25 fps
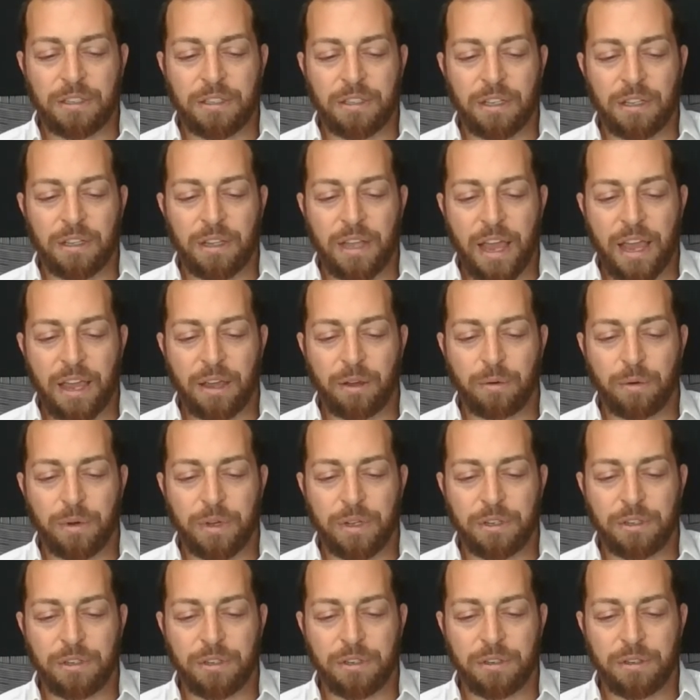is the
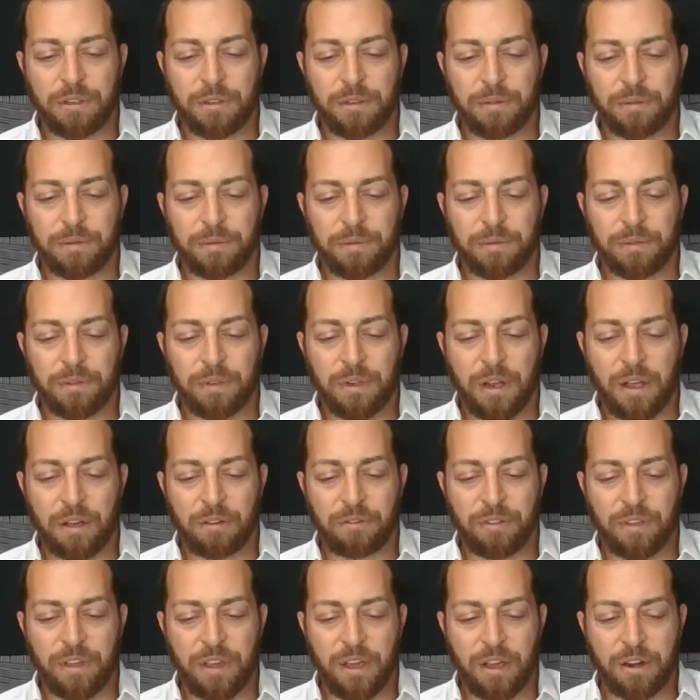language
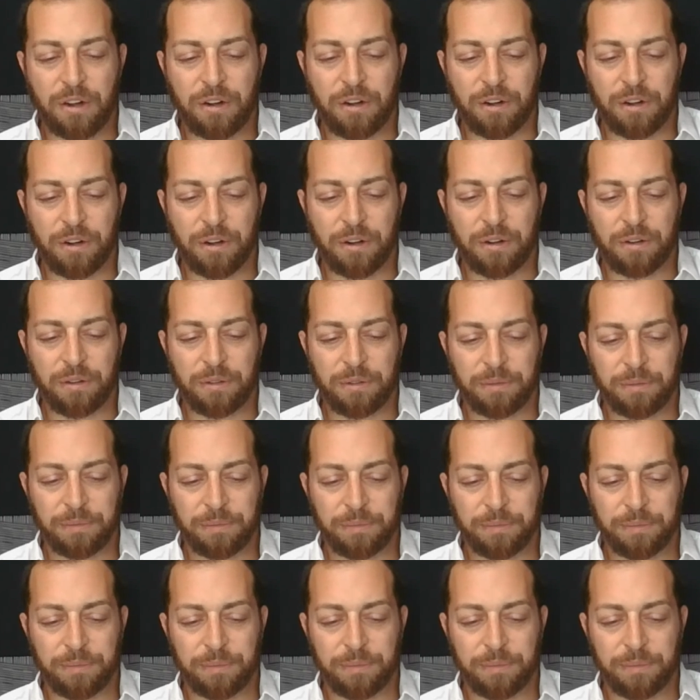of the unheard."